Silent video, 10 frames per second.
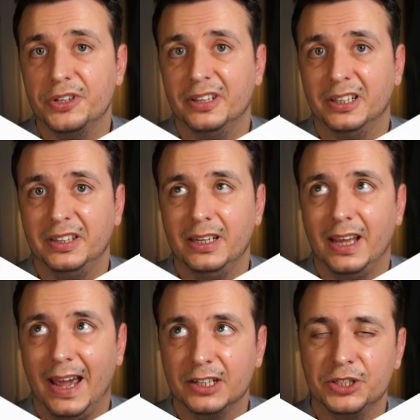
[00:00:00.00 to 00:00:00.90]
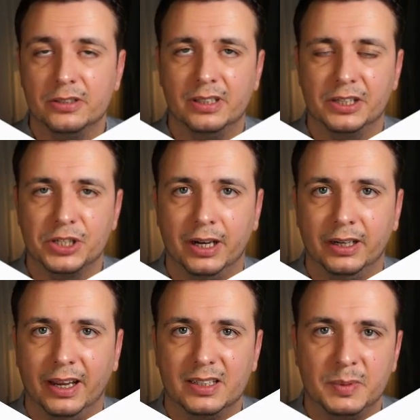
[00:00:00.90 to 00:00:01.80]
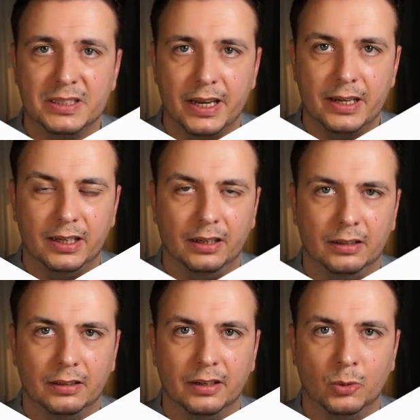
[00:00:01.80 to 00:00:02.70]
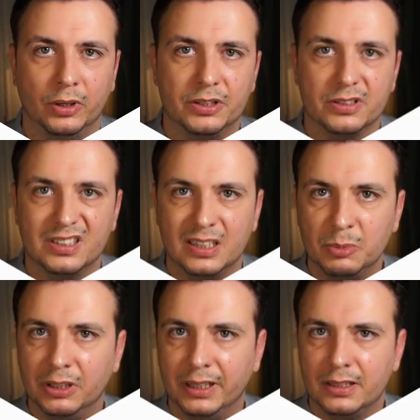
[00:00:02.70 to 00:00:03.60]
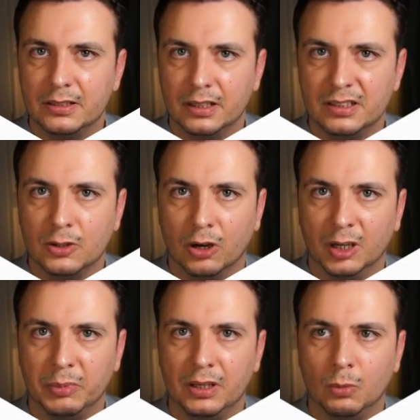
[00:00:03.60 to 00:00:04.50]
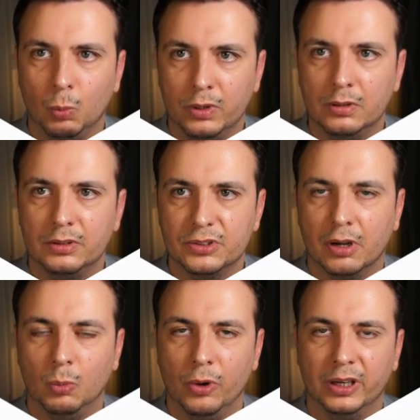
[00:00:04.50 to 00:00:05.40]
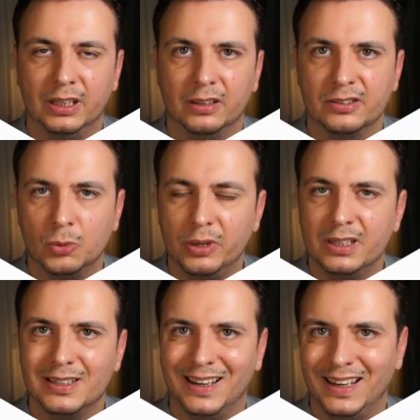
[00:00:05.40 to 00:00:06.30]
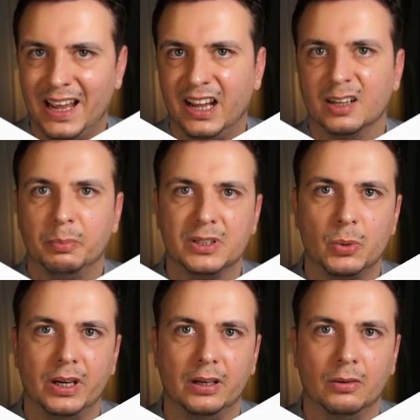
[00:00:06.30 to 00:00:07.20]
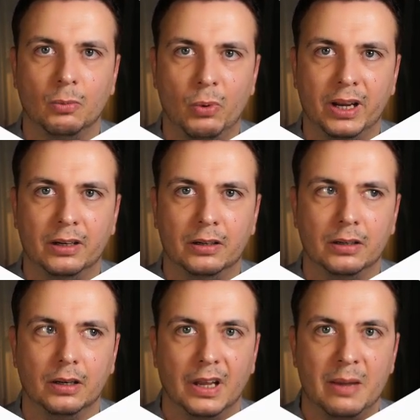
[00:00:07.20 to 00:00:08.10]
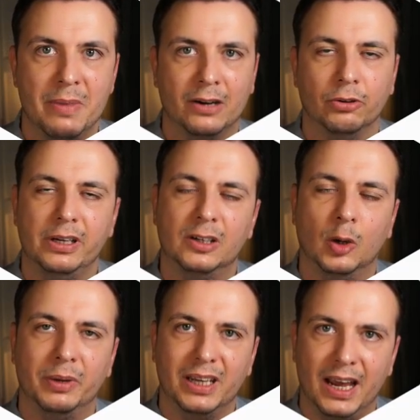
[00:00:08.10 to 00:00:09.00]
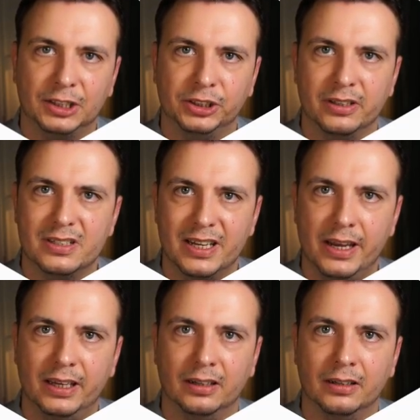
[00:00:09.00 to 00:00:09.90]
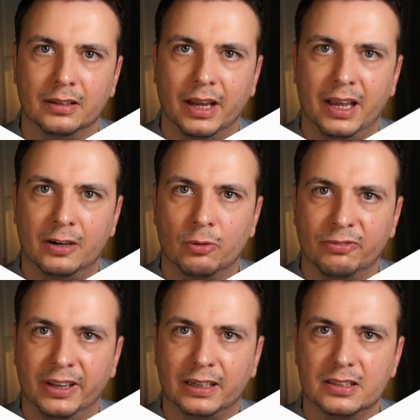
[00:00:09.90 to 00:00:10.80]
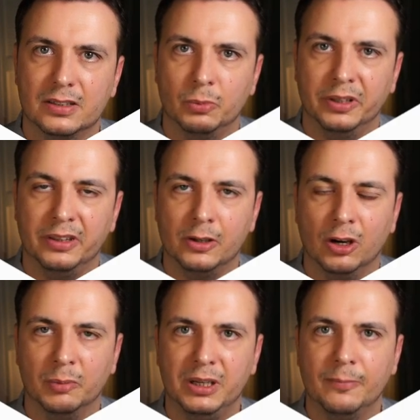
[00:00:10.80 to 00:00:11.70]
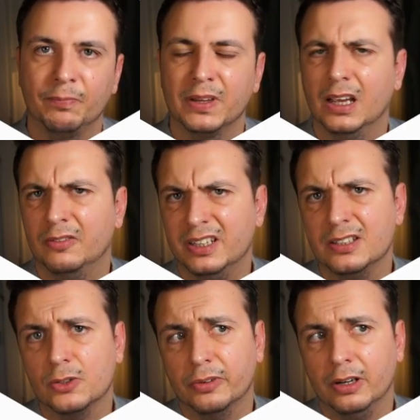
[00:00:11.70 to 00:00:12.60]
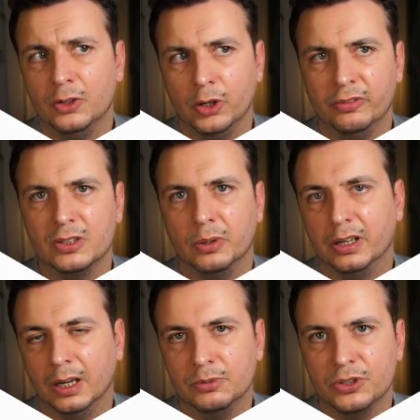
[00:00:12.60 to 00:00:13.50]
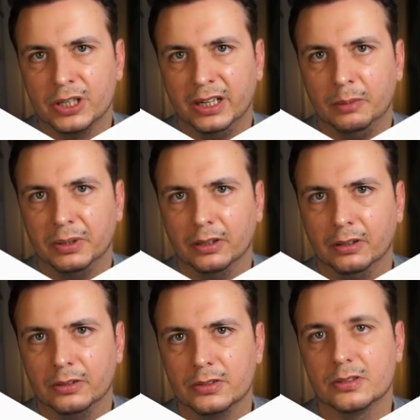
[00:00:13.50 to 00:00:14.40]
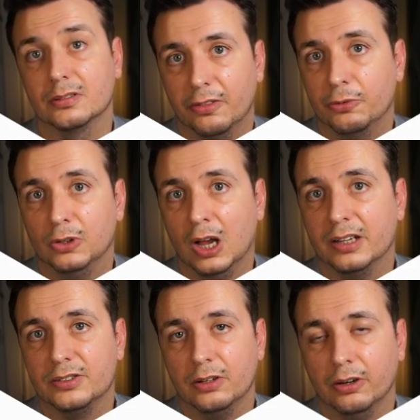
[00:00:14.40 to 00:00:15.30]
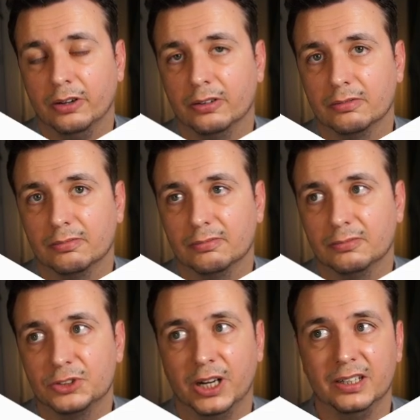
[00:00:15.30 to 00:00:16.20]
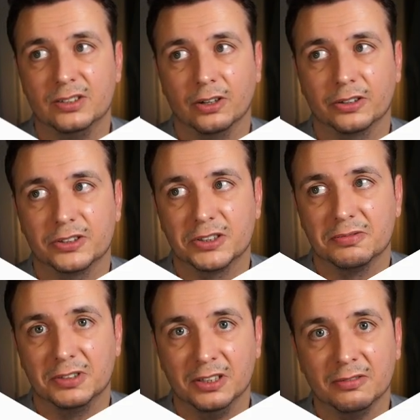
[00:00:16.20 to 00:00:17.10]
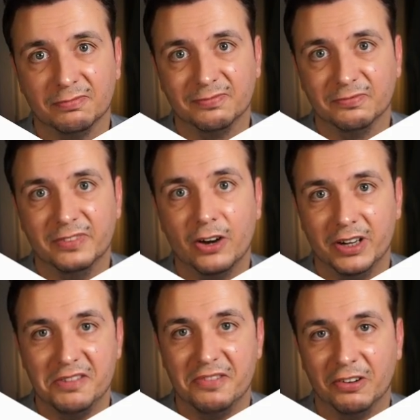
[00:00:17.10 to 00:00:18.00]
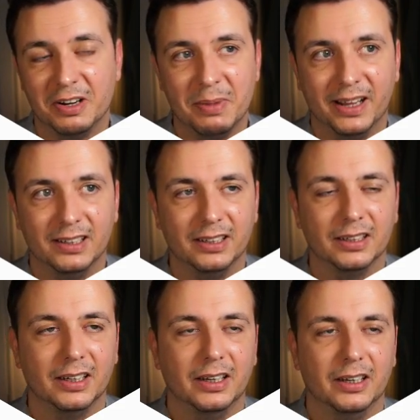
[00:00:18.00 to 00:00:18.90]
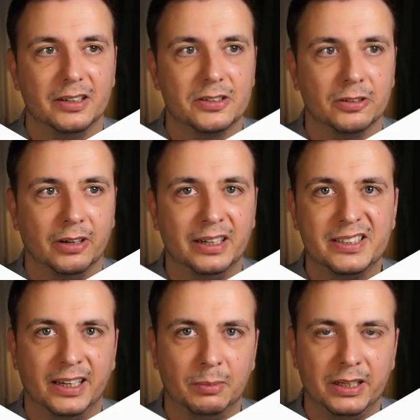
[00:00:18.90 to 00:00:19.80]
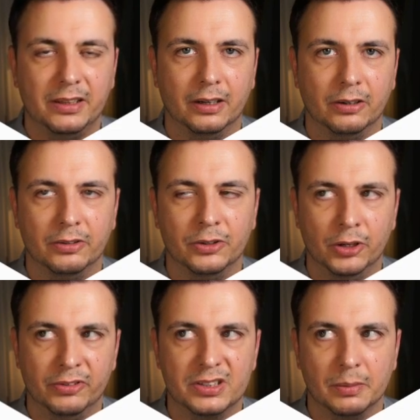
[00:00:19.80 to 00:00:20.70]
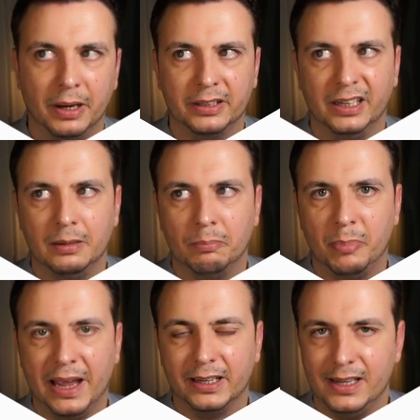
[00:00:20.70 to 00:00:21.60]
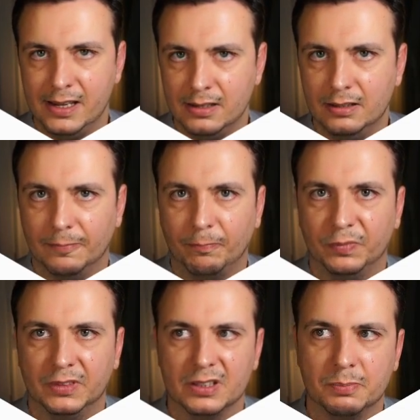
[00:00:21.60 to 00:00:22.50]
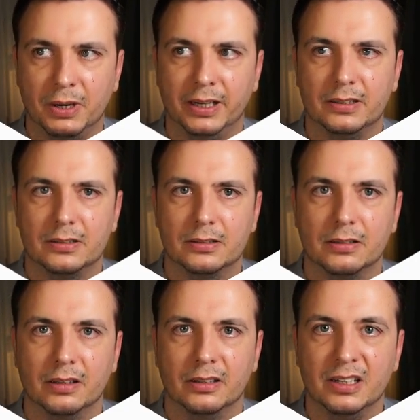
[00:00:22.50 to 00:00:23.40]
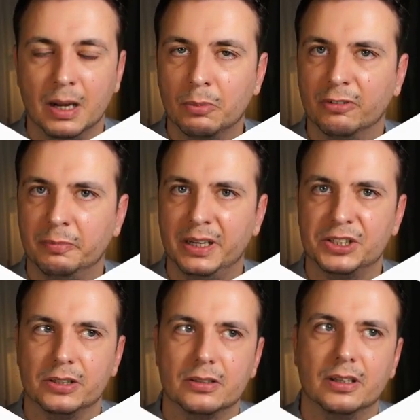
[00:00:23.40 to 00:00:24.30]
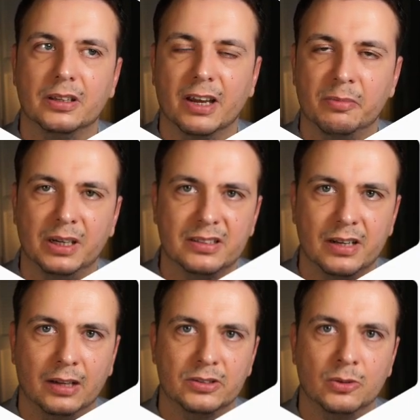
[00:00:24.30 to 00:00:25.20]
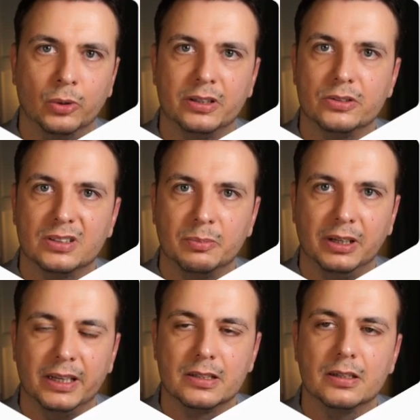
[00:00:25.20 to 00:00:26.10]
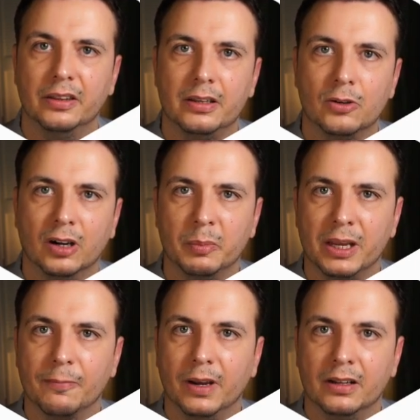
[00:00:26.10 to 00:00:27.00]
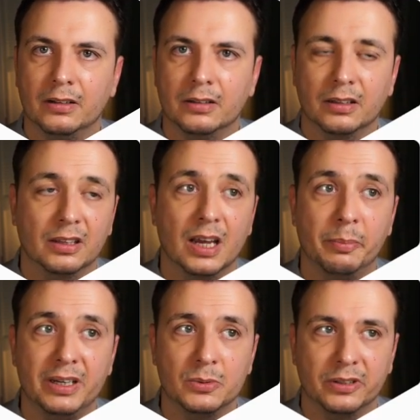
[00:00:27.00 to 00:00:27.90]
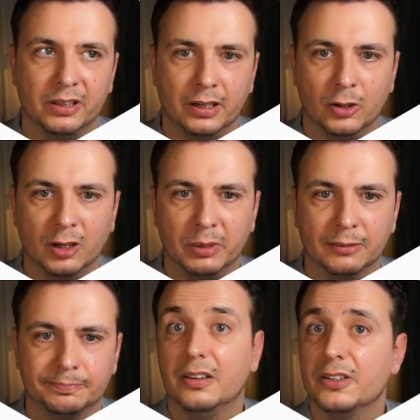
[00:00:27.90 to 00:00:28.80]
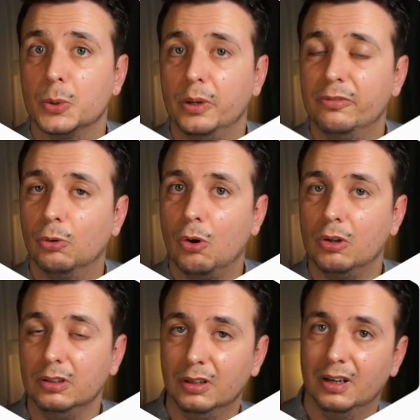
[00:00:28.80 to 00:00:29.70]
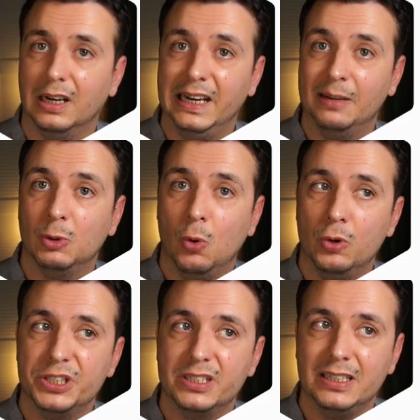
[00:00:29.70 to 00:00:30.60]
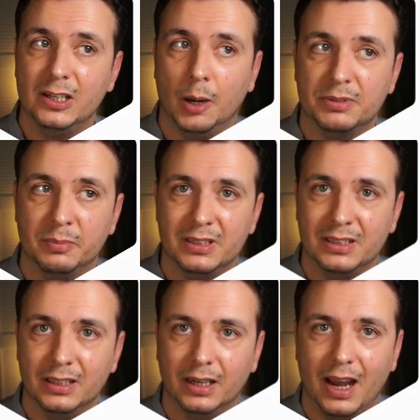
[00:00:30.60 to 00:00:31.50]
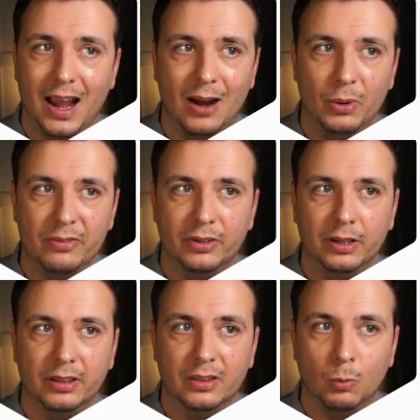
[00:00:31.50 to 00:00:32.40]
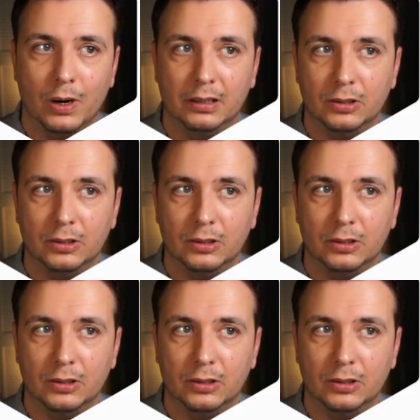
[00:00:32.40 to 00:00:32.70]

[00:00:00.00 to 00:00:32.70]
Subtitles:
think that the actions that China has been taking in order to stimulate its economy will start working. There's always a lag between when a macroeconomic action is taken and it reflects within the economy. Investors are very nervous when it comes to China because through last year, Chinese stocks did very, very badly. So understandably, they're nervous about getting back in, despite the number of measures that the government has announced in order to stimulate the economy and the companies within that economy. So overall, I am cautiously optimistic. However, the wild